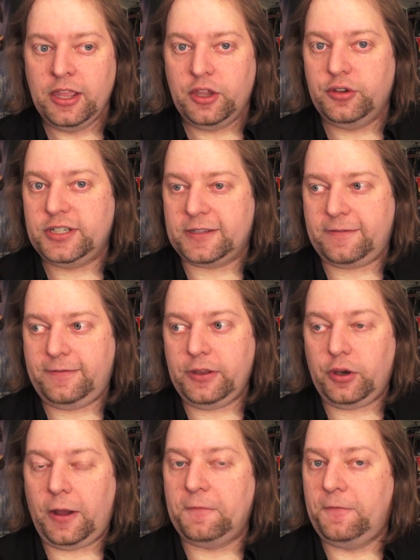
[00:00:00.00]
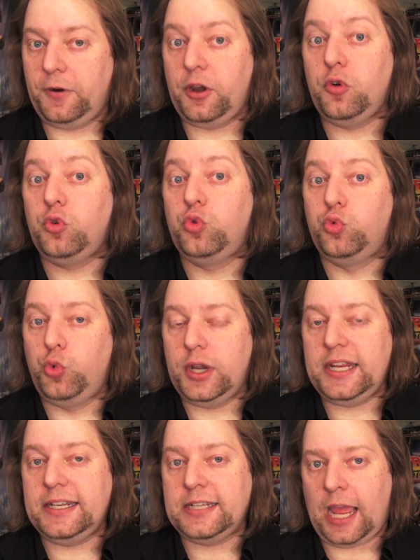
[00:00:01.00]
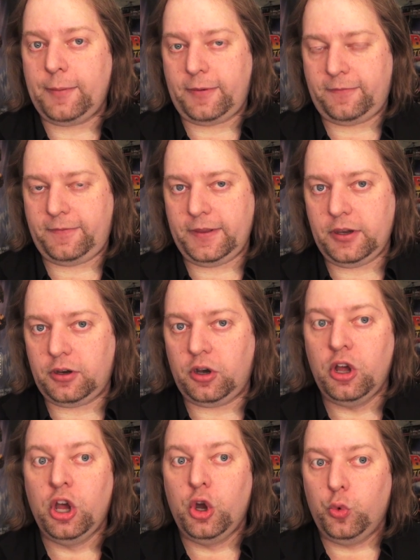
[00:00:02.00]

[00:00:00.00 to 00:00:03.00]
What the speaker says: You just feel a very gritty type of feel